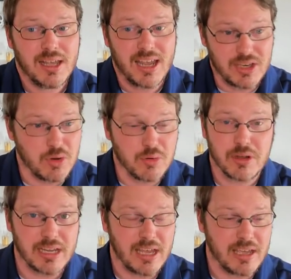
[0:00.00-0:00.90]
and you
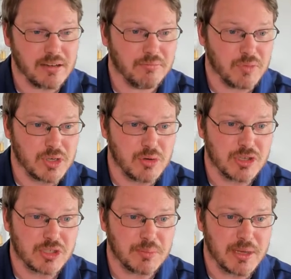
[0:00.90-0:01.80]
can, again, when you
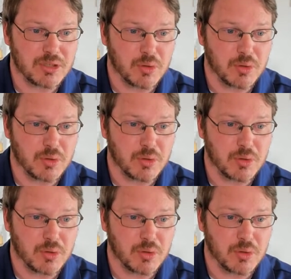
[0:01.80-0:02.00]
dismiss or